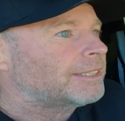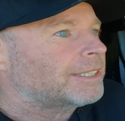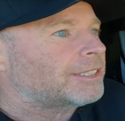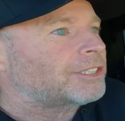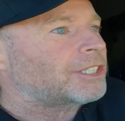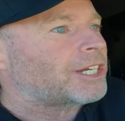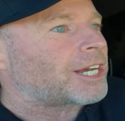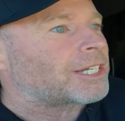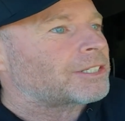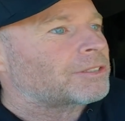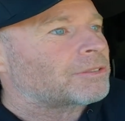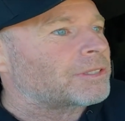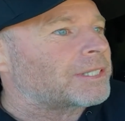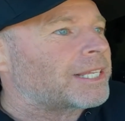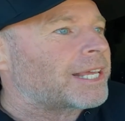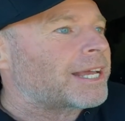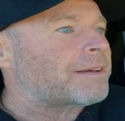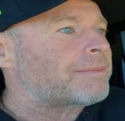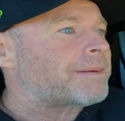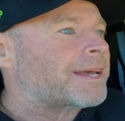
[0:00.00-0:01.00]
Your charge will
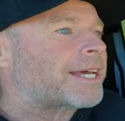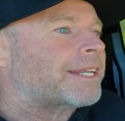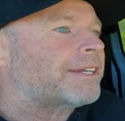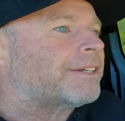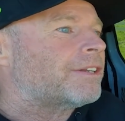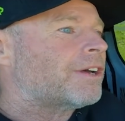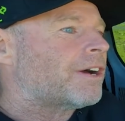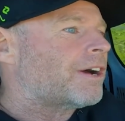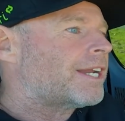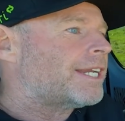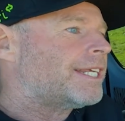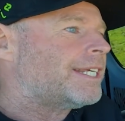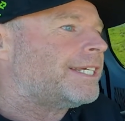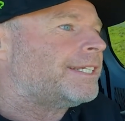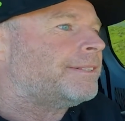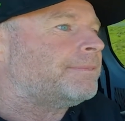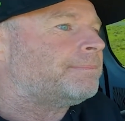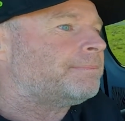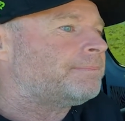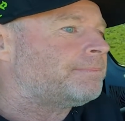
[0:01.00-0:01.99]
allow about ninety
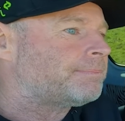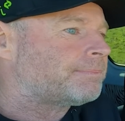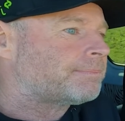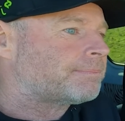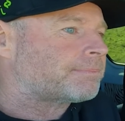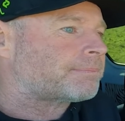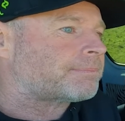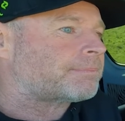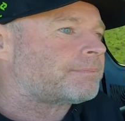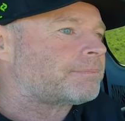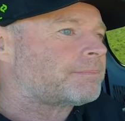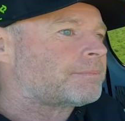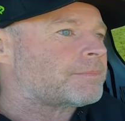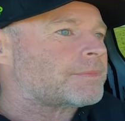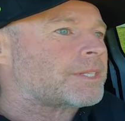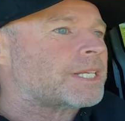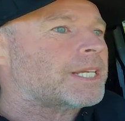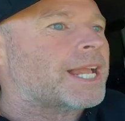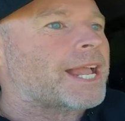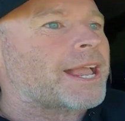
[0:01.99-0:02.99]
in,
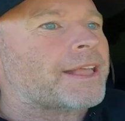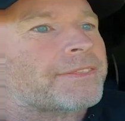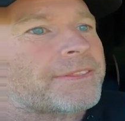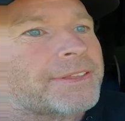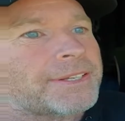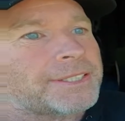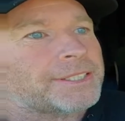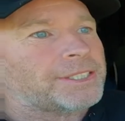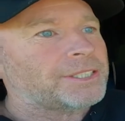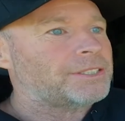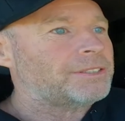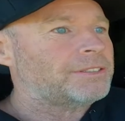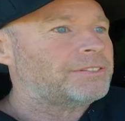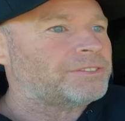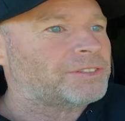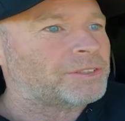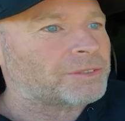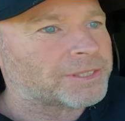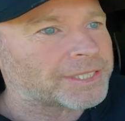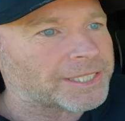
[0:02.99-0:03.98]
and then you,
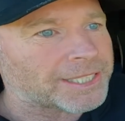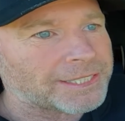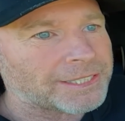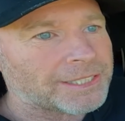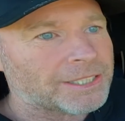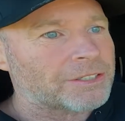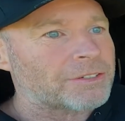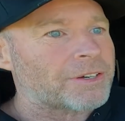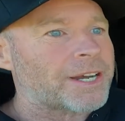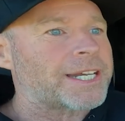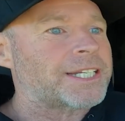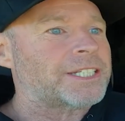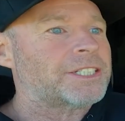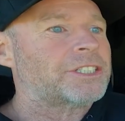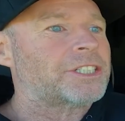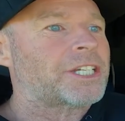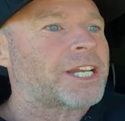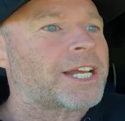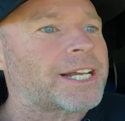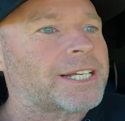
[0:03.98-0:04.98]
if you want to get your
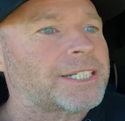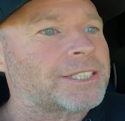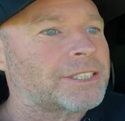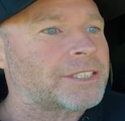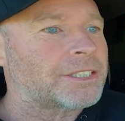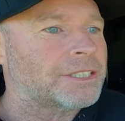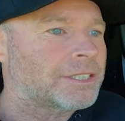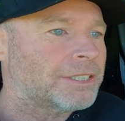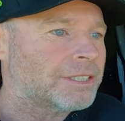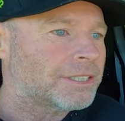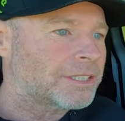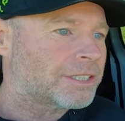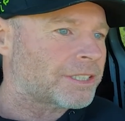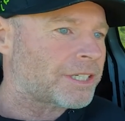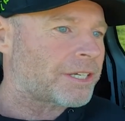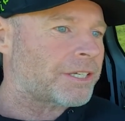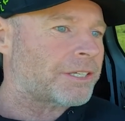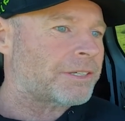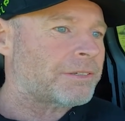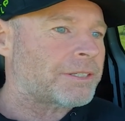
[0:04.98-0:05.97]
greatest charge,
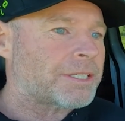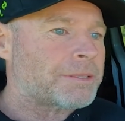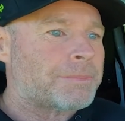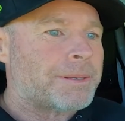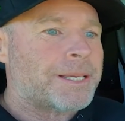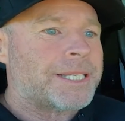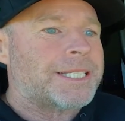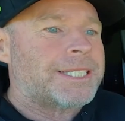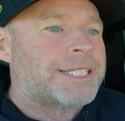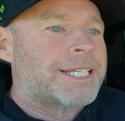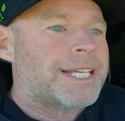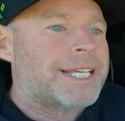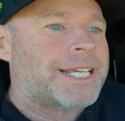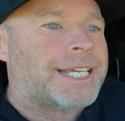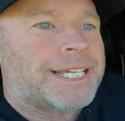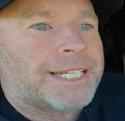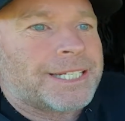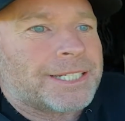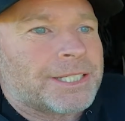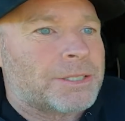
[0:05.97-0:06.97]
go U S B C
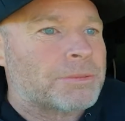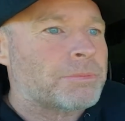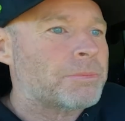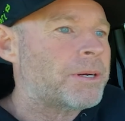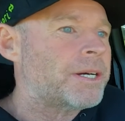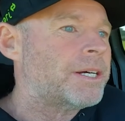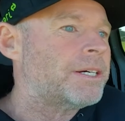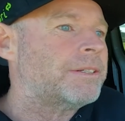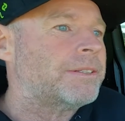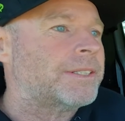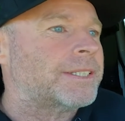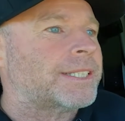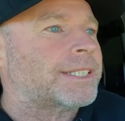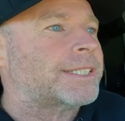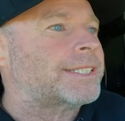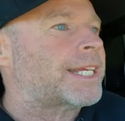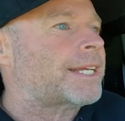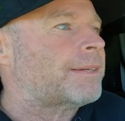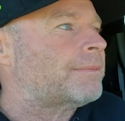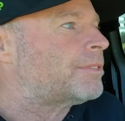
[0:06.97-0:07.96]
in as well at
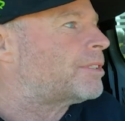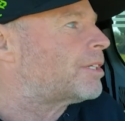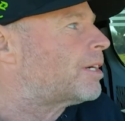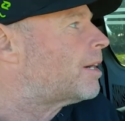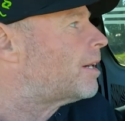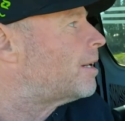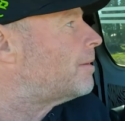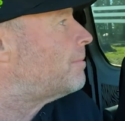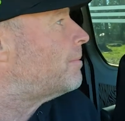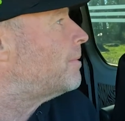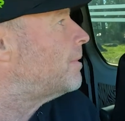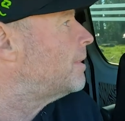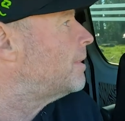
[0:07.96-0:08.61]
the same time.